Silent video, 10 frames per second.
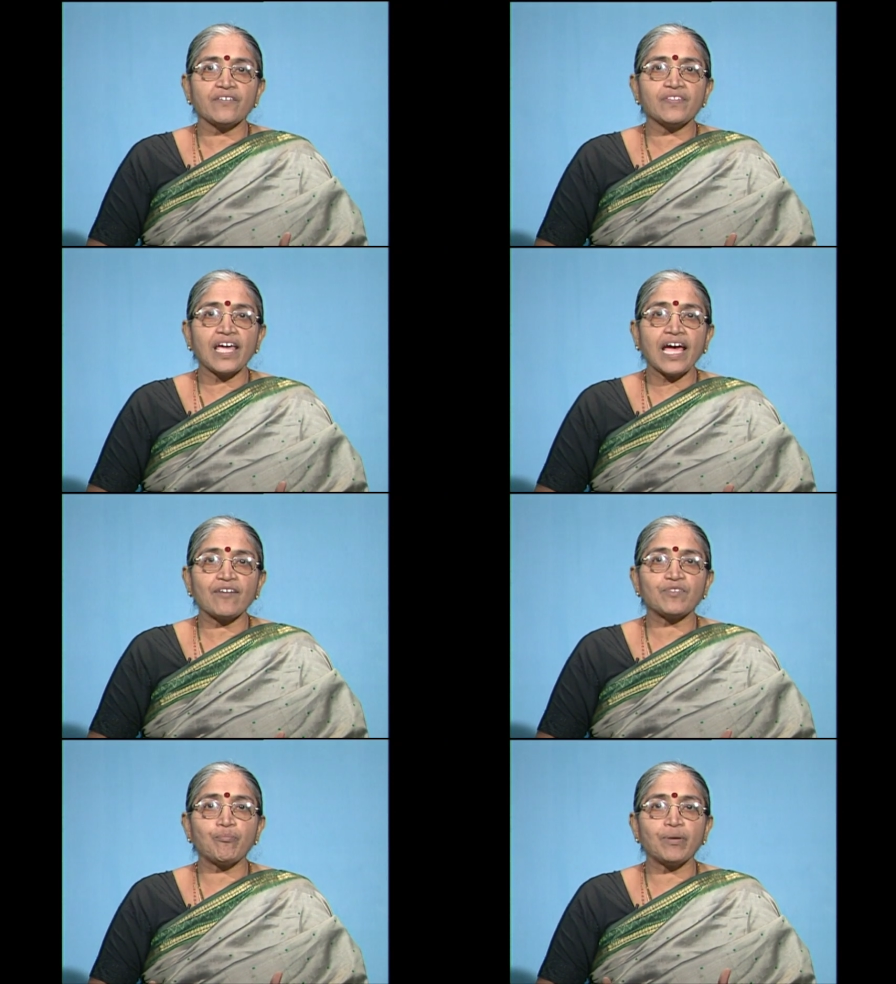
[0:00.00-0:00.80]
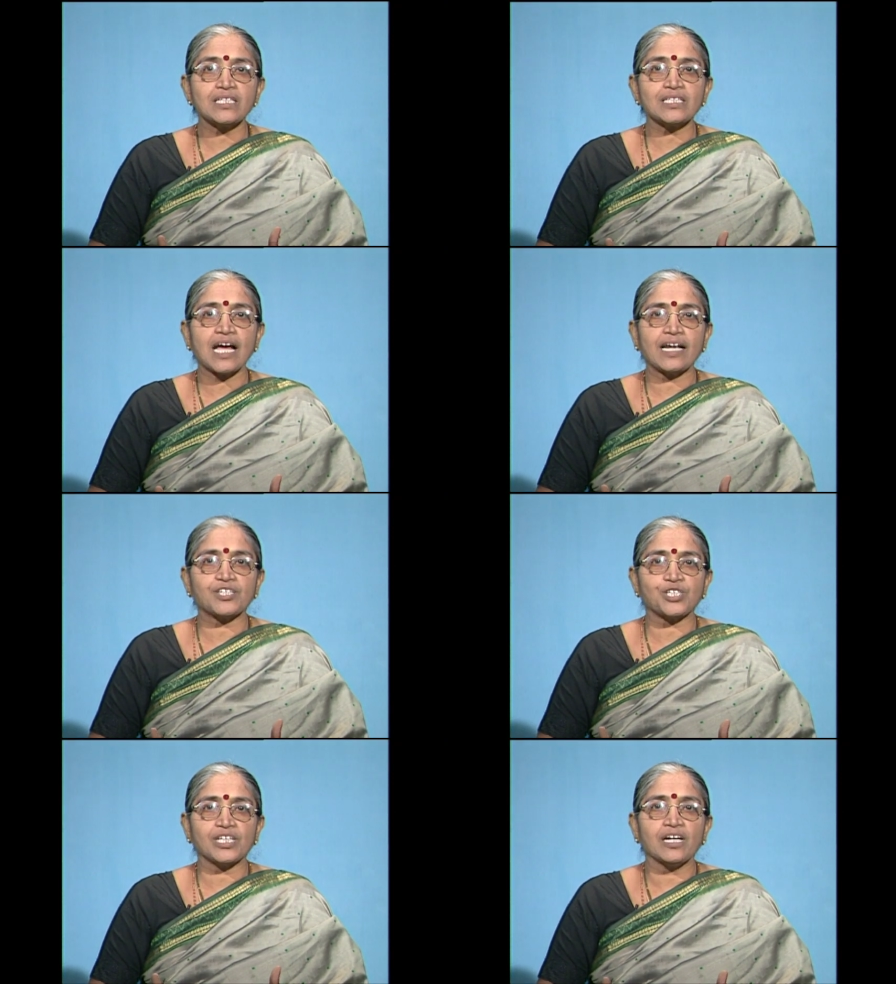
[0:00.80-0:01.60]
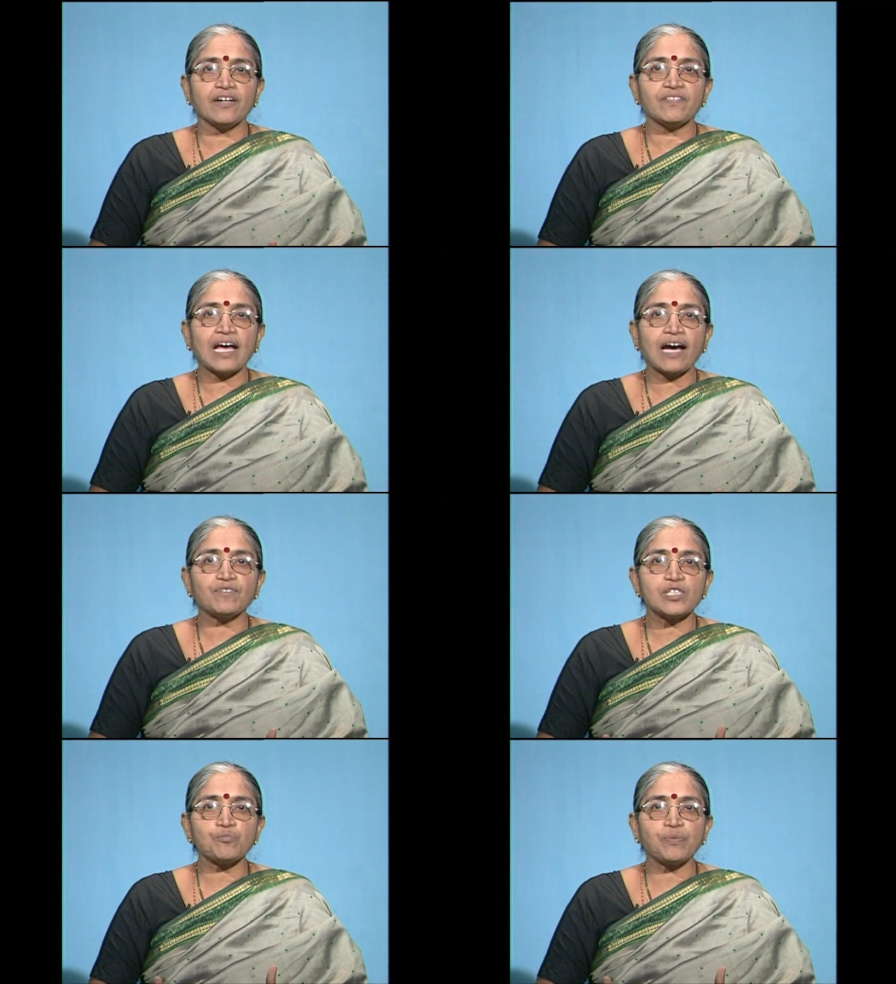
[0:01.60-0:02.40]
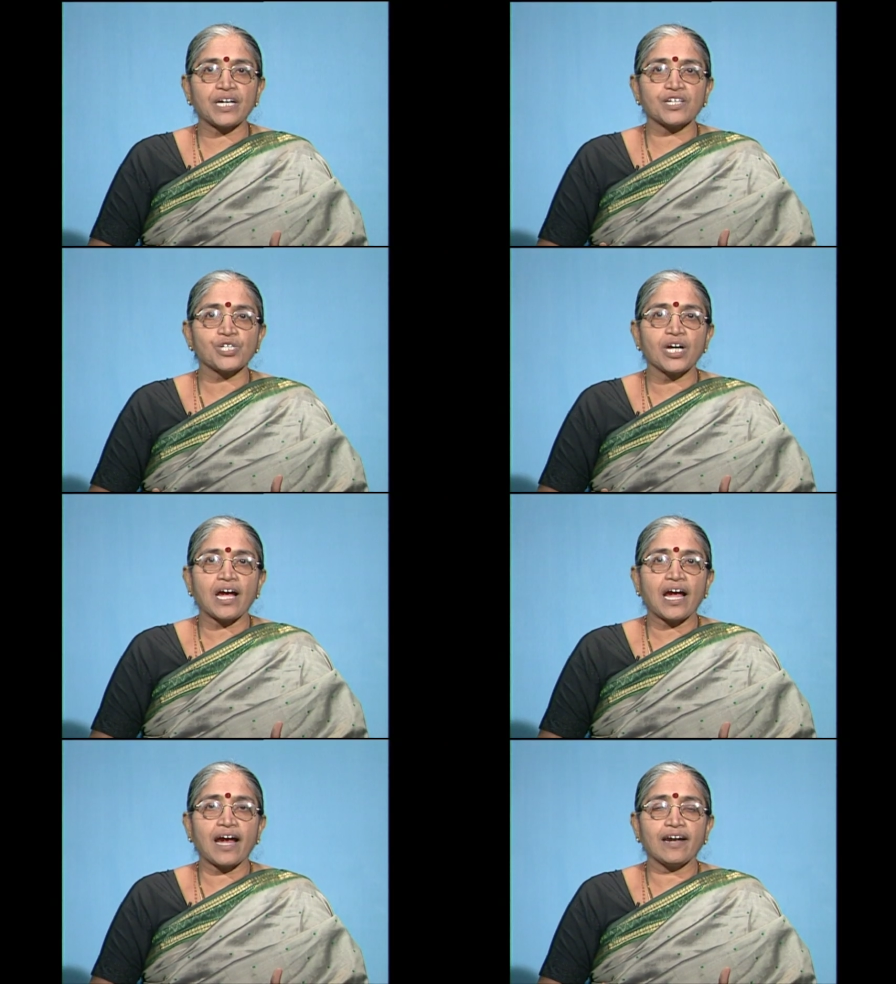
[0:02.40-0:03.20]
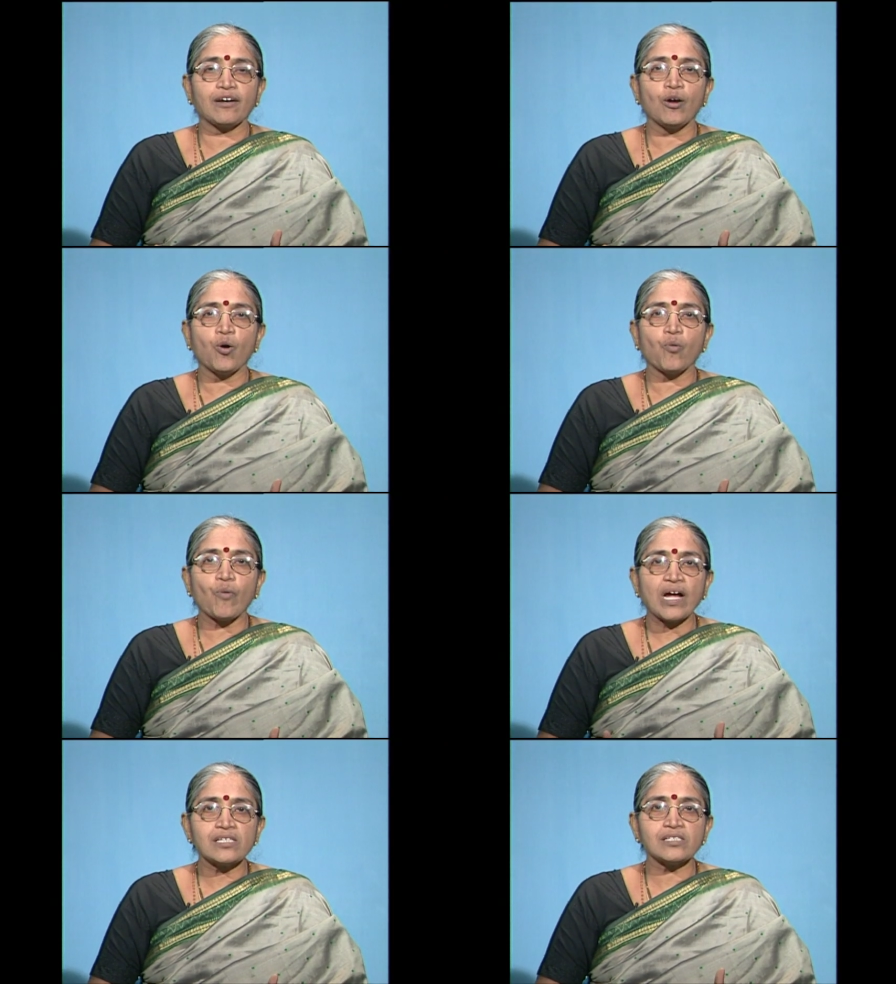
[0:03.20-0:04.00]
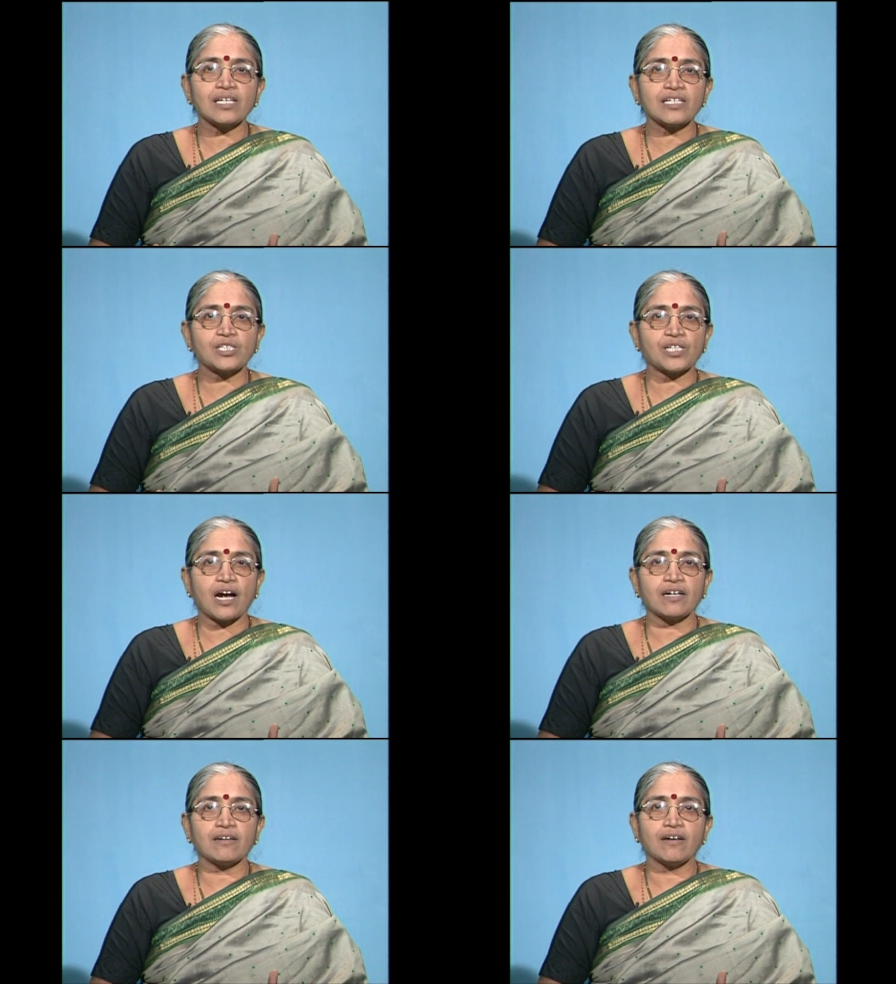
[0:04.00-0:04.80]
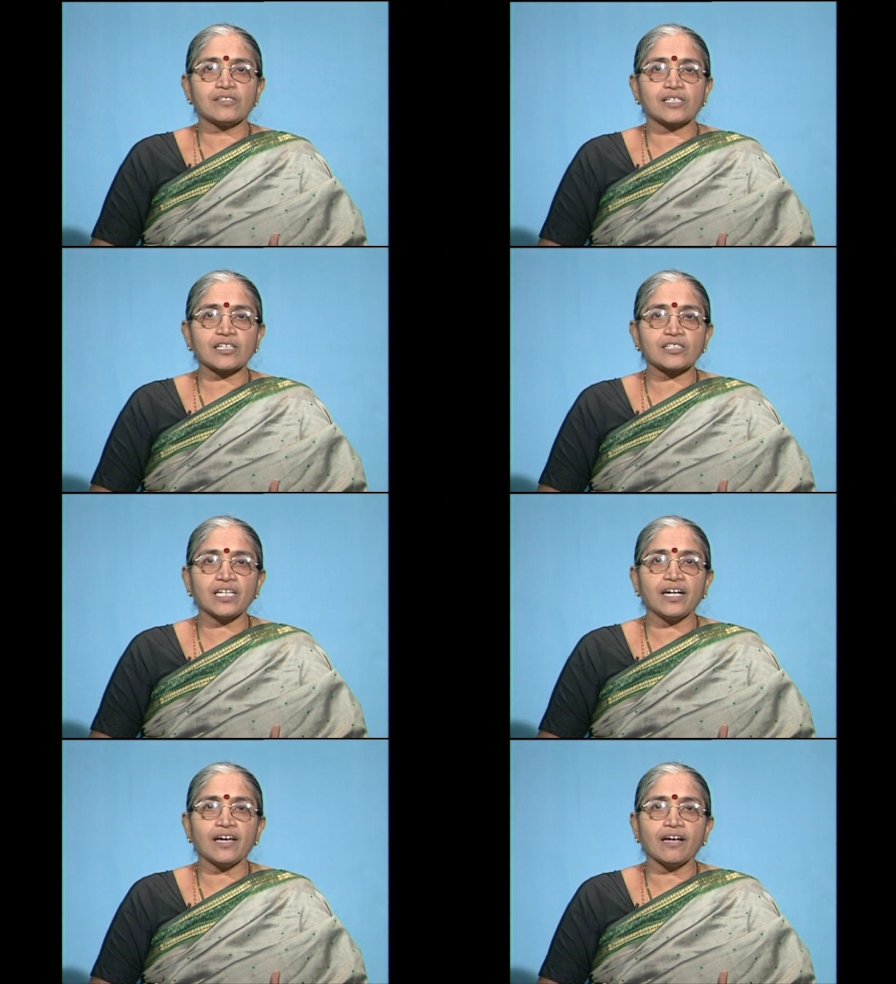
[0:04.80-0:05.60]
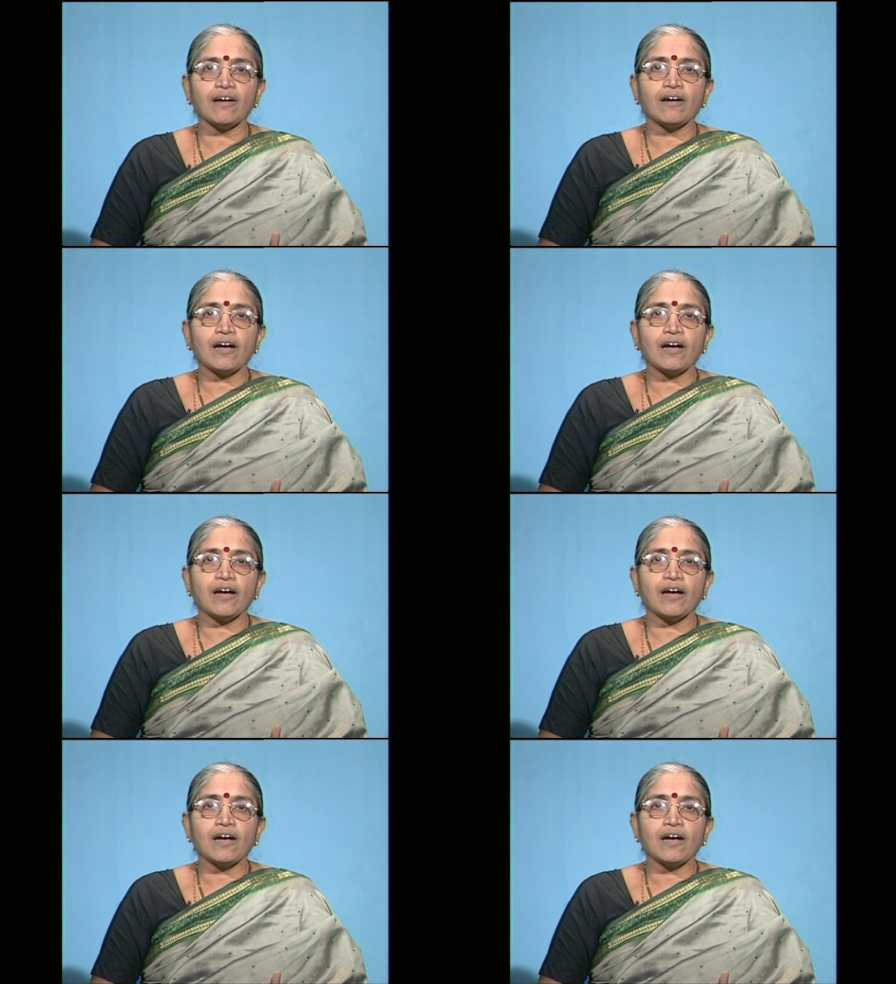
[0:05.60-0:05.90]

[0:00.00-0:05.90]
They have the personality, they have the spirit and once they start succeeding,